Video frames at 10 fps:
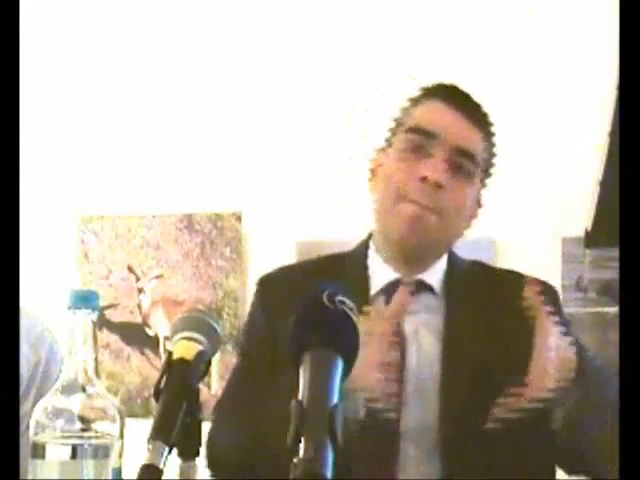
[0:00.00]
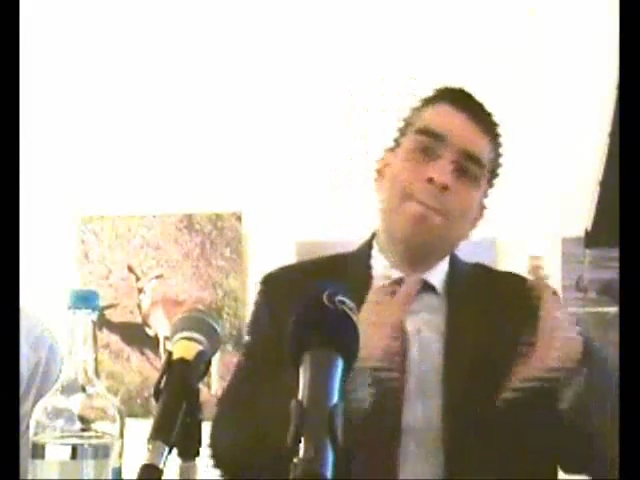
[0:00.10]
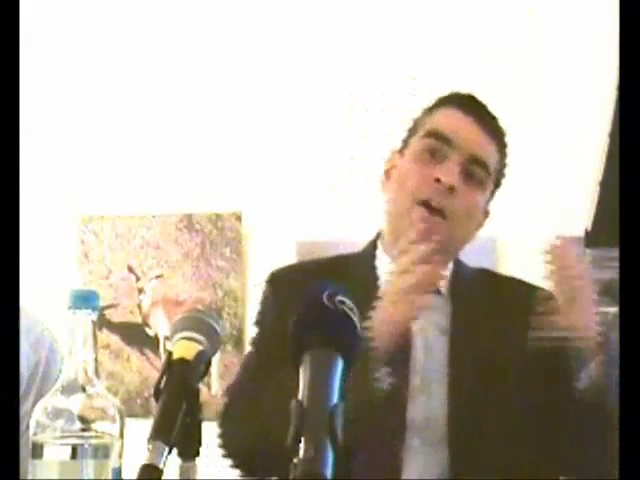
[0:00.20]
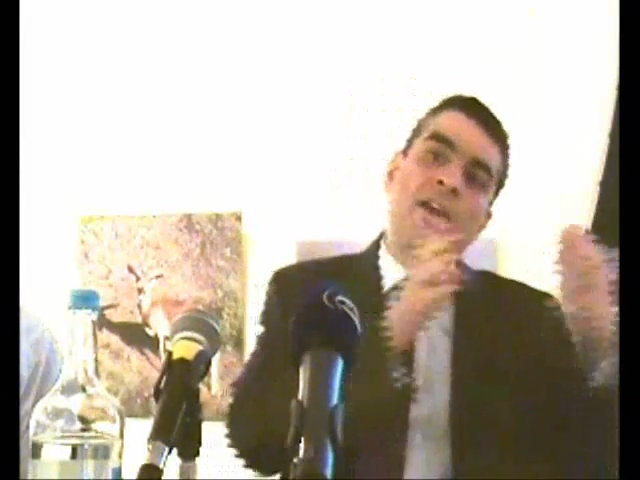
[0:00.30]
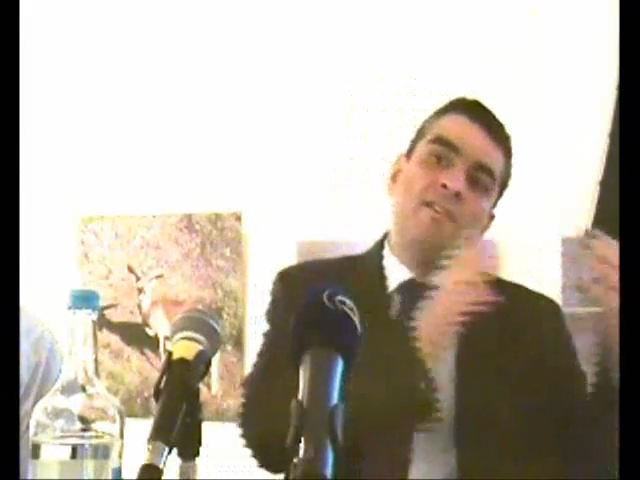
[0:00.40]
The
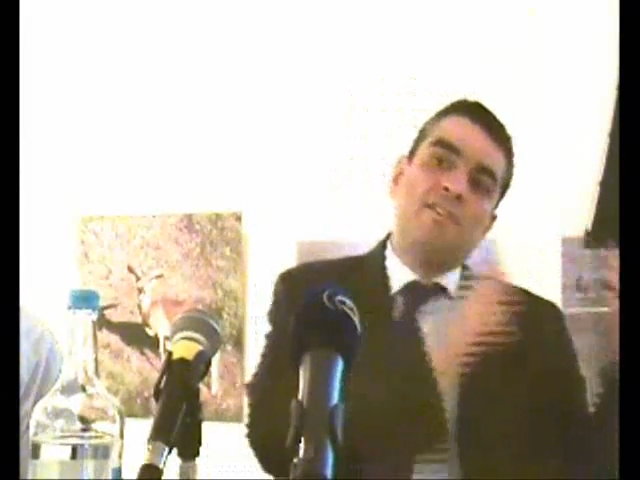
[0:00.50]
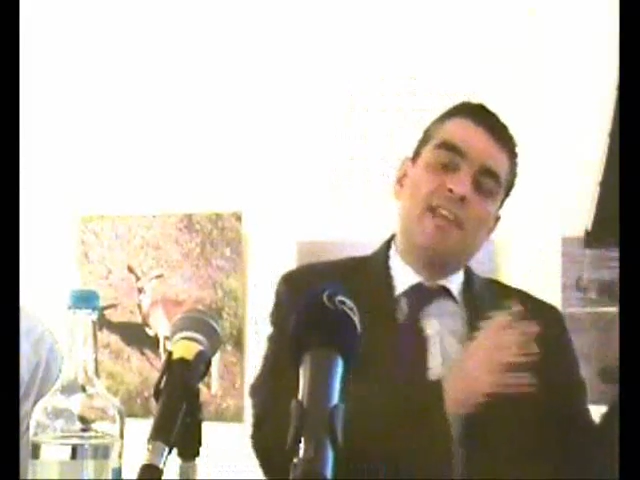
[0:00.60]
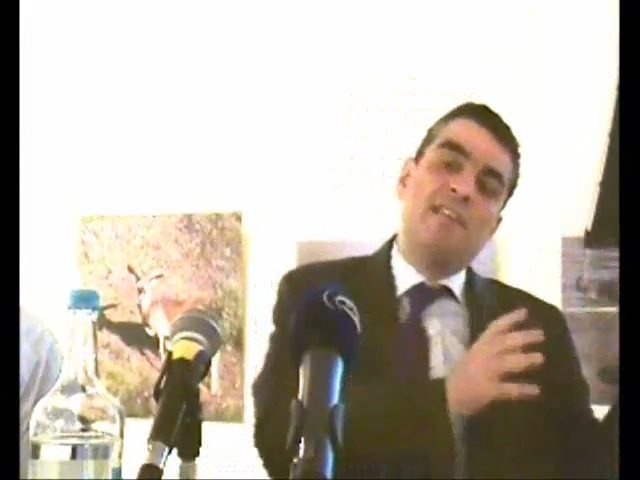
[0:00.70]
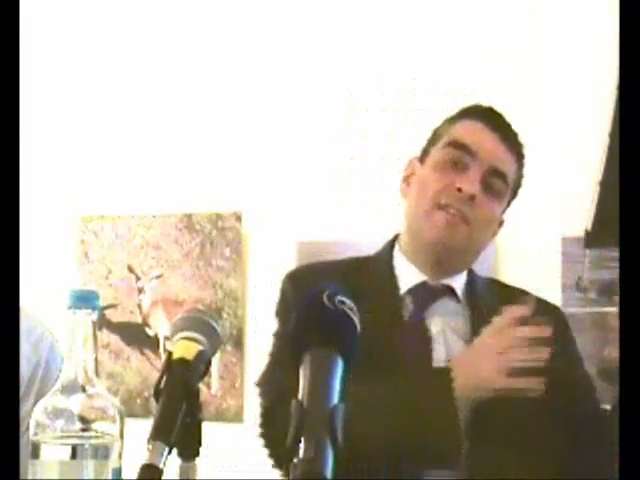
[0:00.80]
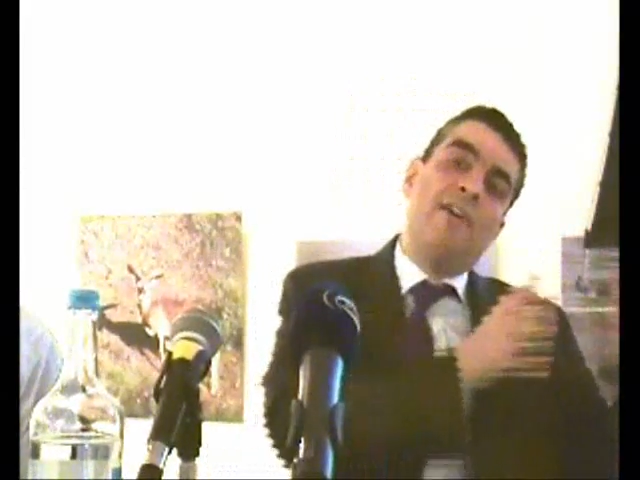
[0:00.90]

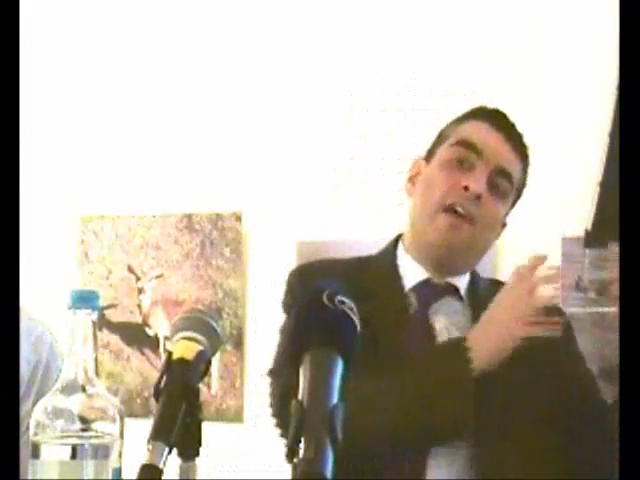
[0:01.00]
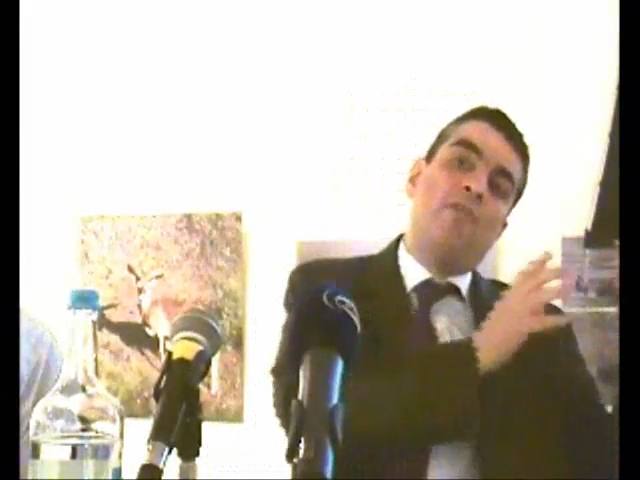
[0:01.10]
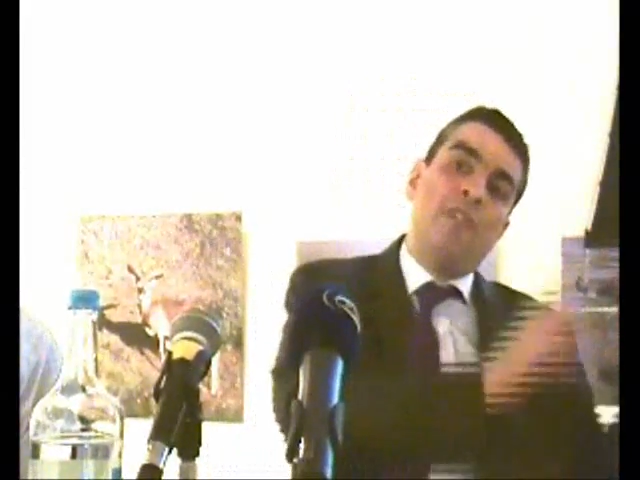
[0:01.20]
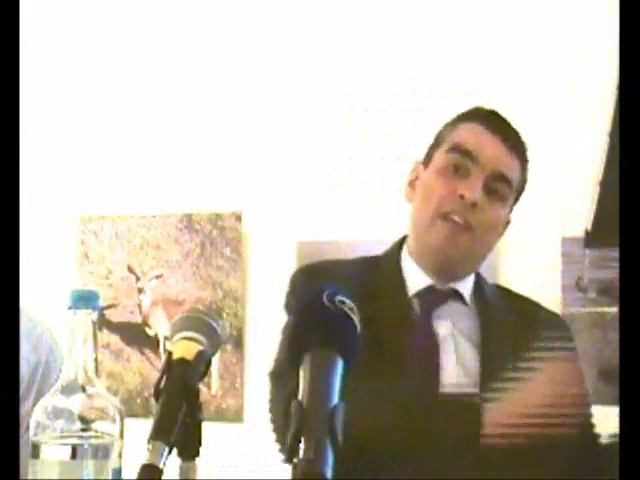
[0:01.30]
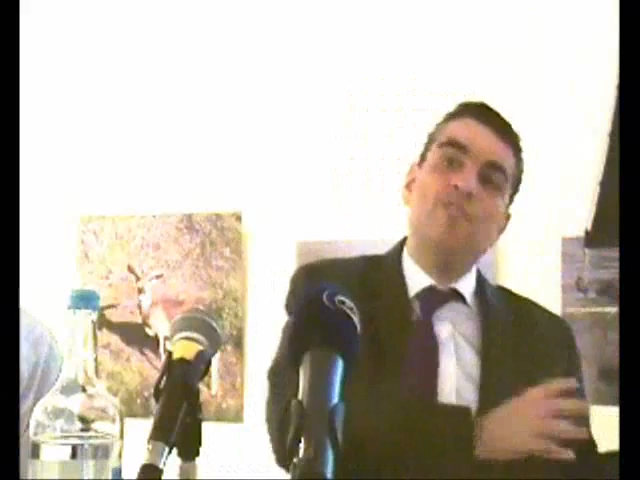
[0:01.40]
mindset of
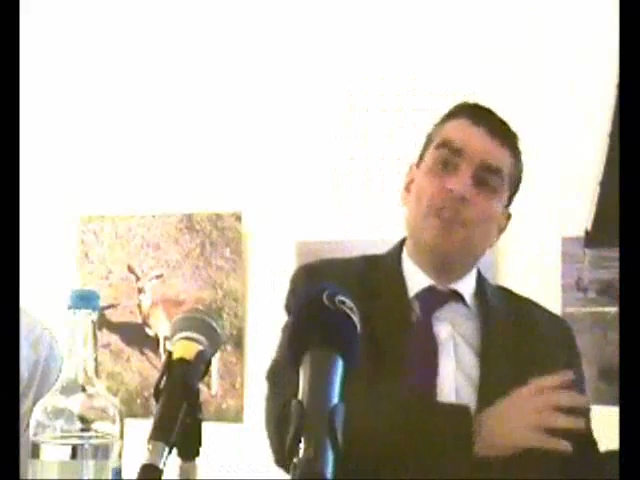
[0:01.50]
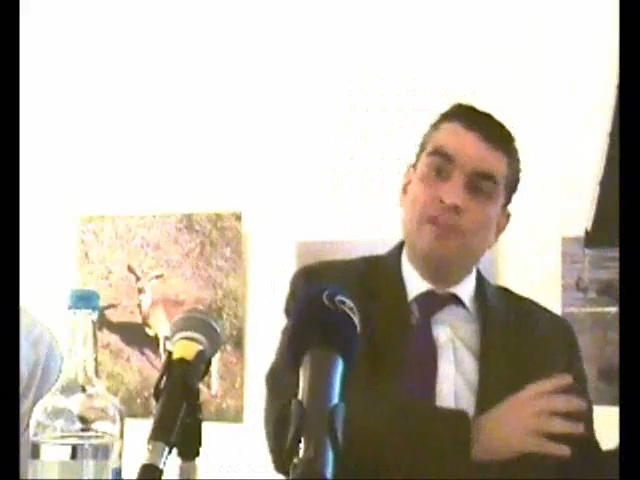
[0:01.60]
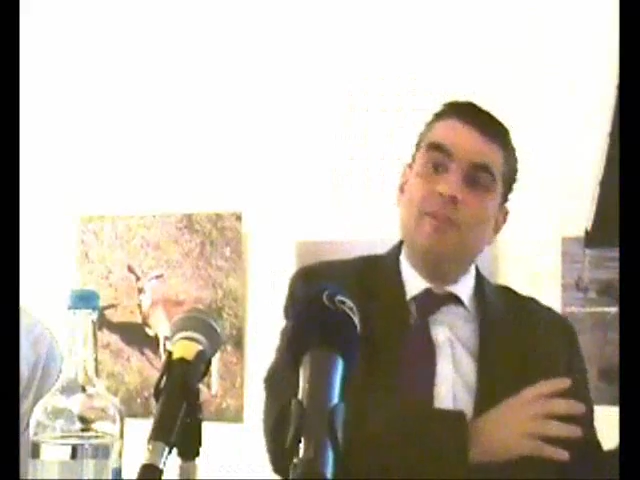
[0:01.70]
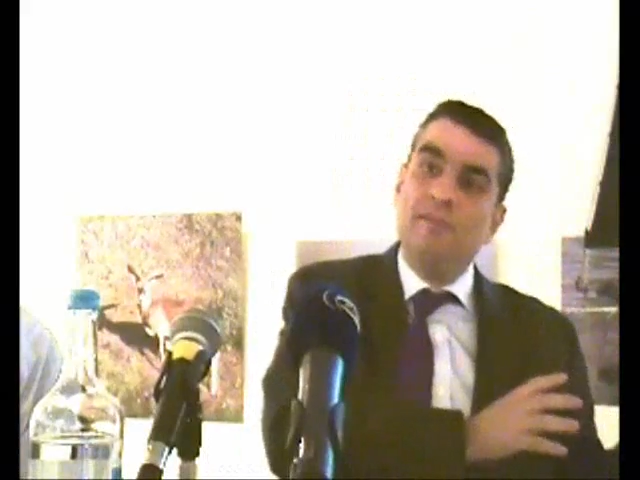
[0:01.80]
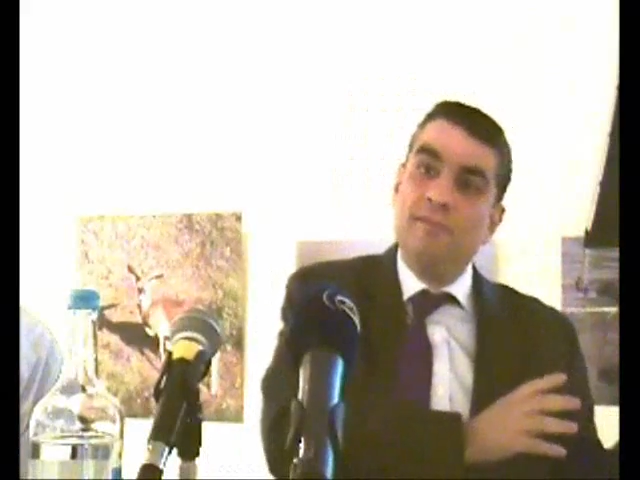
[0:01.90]
our
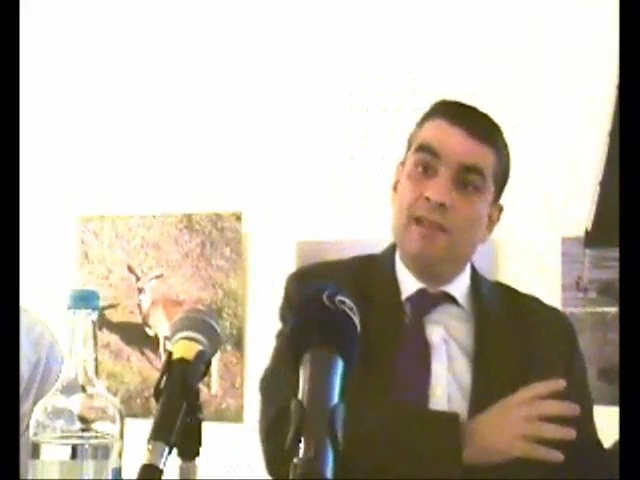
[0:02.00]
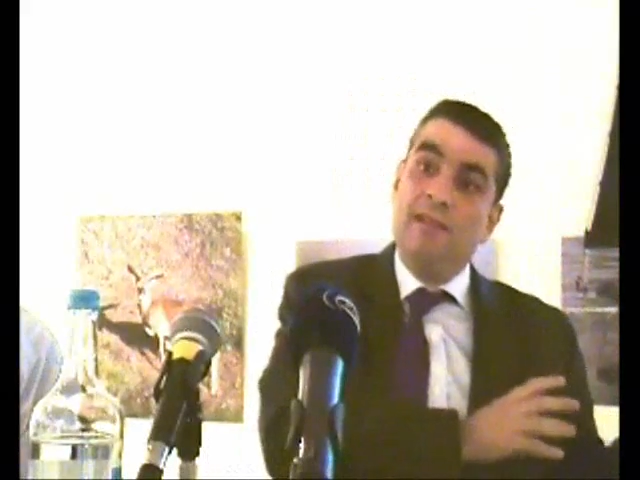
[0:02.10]
region